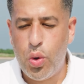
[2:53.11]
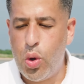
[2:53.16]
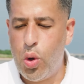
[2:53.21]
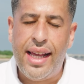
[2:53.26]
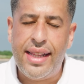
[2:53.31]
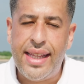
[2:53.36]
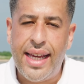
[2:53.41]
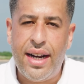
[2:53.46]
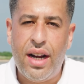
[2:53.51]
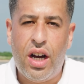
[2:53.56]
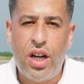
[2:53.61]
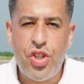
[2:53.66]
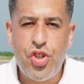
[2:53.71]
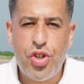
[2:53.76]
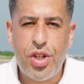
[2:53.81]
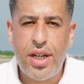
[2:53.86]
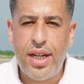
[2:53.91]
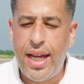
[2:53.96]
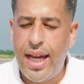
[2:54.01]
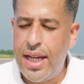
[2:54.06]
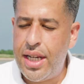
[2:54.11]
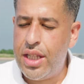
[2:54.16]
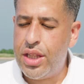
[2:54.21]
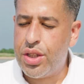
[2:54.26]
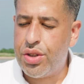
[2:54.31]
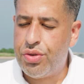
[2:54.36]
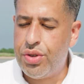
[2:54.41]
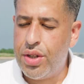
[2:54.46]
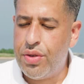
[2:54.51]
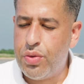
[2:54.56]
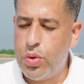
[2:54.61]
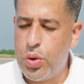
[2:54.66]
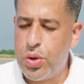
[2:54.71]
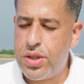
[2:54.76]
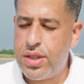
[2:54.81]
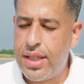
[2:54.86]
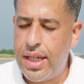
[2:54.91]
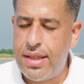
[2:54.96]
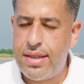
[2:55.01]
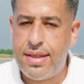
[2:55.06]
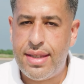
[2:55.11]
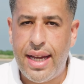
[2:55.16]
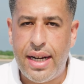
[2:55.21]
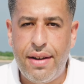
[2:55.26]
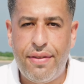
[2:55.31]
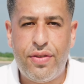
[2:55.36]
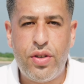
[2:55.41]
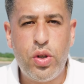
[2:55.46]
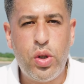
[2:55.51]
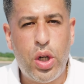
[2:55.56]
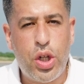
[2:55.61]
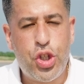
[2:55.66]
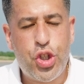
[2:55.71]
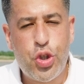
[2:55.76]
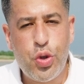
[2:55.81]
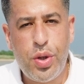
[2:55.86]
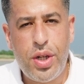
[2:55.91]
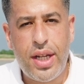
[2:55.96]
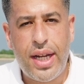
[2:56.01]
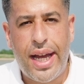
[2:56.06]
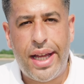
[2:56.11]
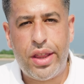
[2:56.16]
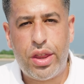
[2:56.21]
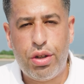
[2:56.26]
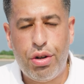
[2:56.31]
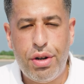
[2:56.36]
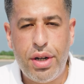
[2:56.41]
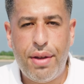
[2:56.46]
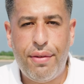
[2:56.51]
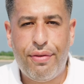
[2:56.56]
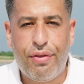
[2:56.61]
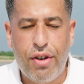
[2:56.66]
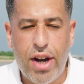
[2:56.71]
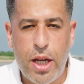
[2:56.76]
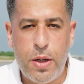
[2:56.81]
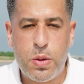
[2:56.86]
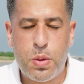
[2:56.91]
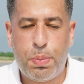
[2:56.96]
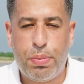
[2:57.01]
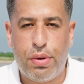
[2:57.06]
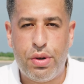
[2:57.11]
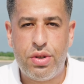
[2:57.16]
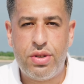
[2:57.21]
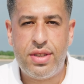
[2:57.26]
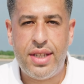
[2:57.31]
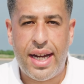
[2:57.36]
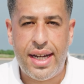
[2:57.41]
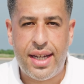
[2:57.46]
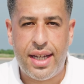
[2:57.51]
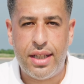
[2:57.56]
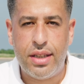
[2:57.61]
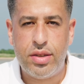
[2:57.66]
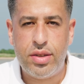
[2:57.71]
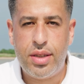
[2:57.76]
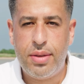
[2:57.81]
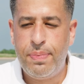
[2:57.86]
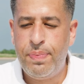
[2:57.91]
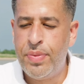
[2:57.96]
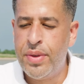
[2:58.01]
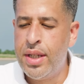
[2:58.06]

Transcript: And that one hundred eighty degree rule states that if you are shooting at thirty frames per second,